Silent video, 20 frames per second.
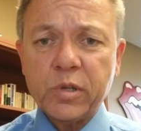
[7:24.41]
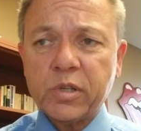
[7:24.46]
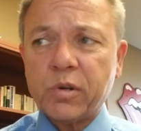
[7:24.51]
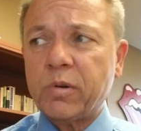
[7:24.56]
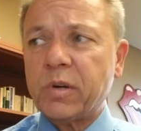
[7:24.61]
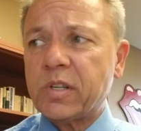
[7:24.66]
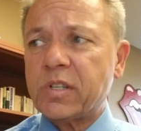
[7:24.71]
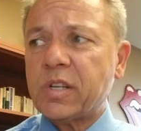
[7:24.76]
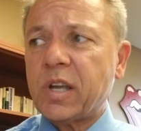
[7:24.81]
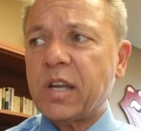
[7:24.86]

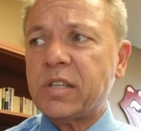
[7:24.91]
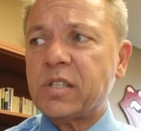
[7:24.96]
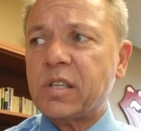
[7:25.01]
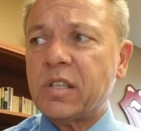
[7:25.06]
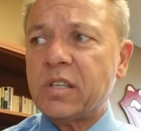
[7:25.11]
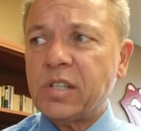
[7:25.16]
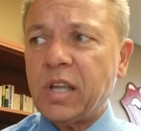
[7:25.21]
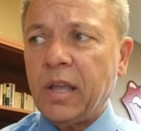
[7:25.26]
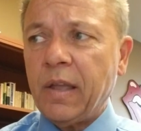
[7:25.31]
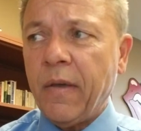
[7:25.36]
criticizing the
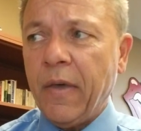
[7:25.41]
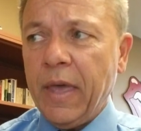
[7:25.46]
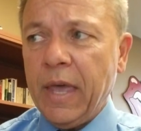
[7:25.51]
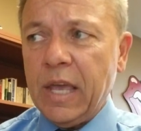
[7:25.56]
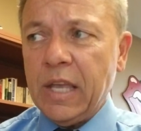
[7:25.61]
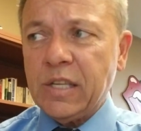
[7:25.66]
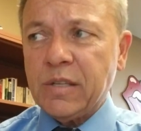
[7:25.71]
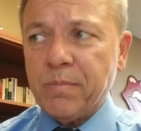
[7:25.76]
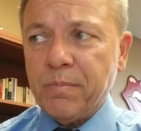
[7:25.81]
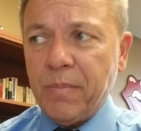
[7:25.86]
state
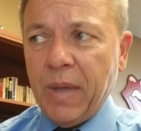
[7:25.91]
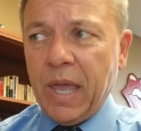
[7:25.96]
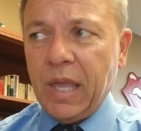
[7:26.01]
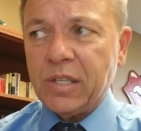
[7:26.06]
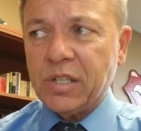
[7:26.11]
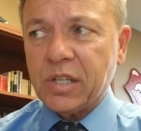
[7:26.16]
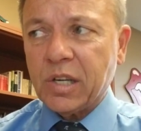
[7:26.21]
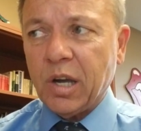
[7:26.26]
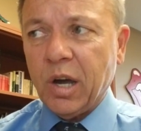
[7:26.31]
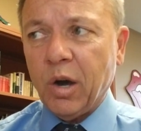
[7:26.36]
is
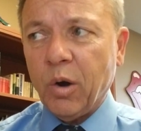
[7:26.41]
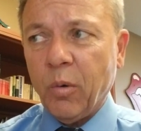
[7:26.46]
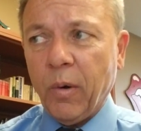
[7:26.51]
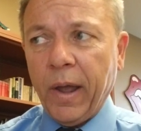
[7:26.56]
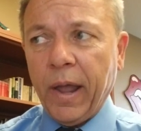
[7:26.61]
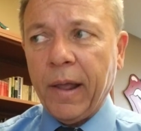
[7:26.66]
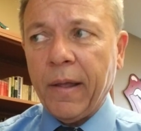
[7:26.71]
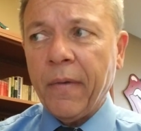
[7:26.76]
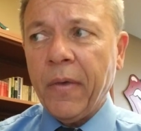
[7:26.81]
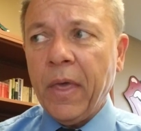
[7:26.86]
made to go
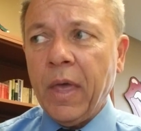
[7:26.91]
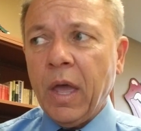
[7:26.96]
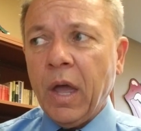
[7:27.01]
away.